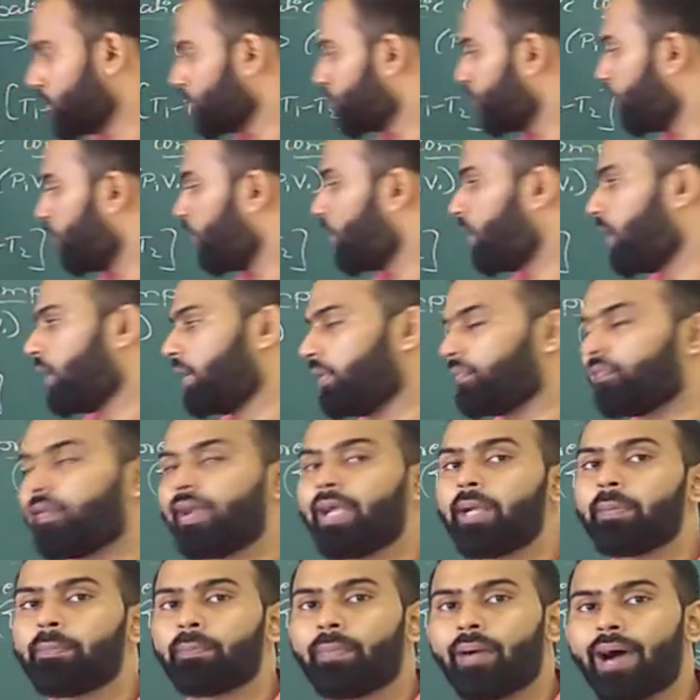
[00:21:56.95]
four are
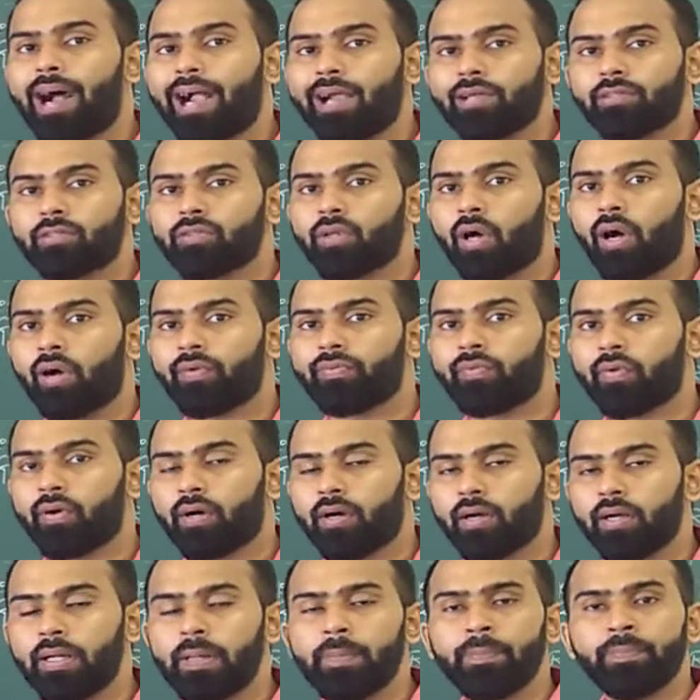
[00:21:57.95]
different parts
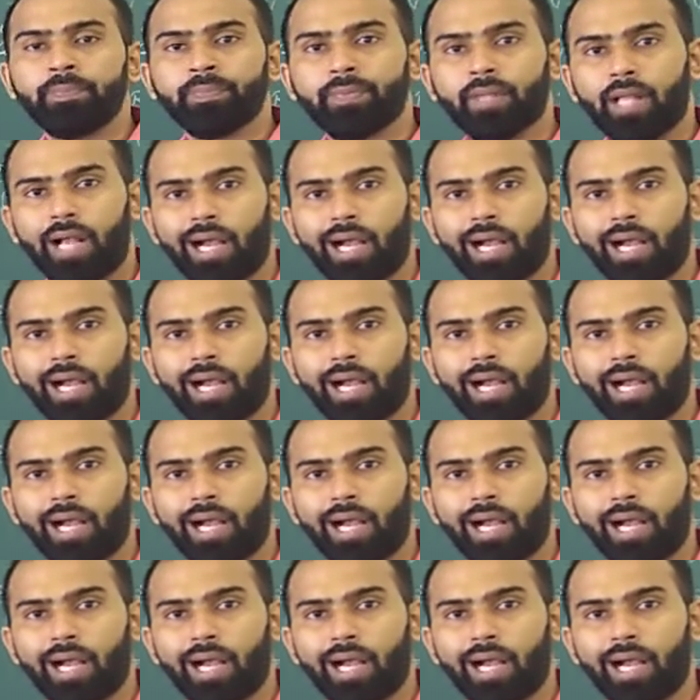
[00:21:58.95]
of